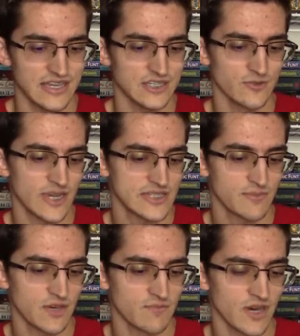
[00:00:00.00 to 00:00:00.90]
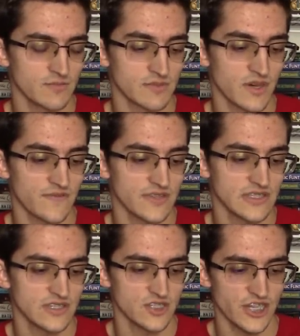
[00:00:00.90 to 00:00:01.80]
Do I smell Mom's
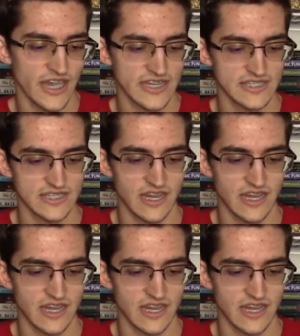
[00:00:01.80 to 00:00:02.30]
muffins? she asks,